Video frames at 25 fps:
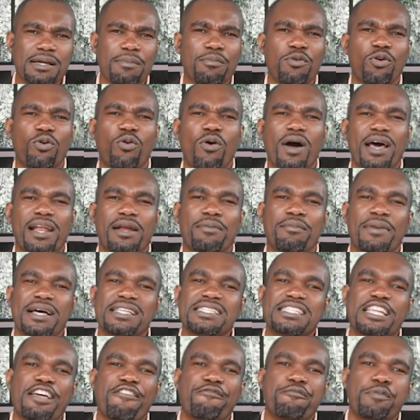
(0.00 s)
Mugwara
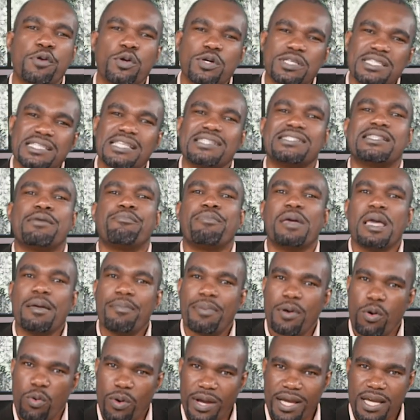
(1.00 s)
must have processed the
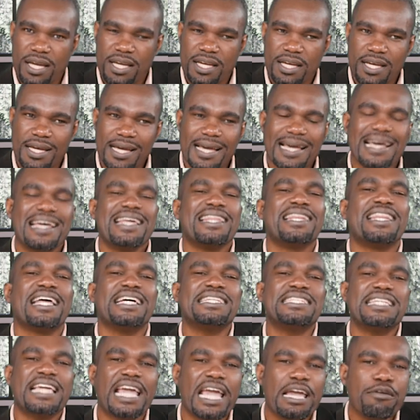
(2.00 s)
paperwork
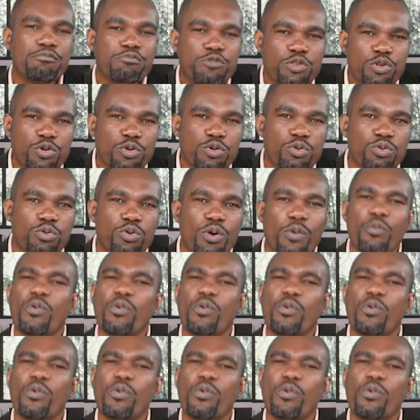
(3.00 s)
that came through.